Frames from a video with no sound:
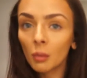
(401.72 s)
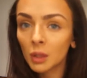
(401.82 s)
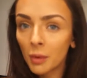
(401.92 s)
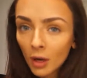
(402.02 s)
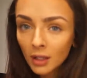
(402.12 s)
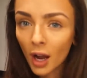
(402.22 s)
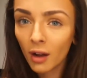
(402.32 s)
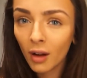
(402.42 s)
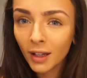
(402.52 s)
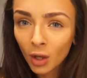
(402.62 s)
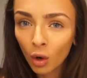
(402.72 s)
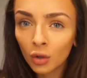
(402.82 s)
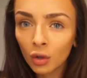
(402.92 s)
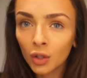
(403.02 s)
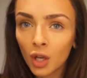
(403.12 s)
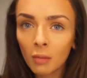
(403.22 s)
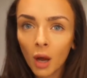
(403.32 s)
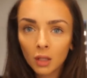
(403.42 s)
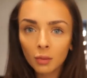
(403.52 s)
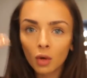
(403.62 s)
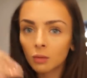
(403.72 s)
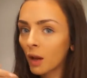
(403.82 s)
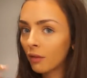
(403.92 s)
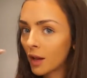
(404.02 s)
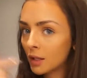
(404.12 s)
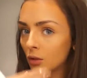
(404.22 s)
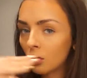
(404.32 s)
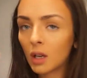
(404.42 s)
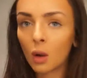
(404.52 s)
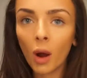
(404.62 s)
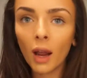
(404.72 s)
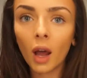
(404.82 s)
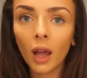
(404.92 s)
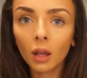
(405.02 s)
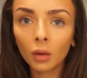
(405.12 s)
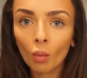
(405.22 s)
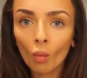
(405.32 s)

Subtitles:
But to be honest, I don't like to contour too much because my face is already quite like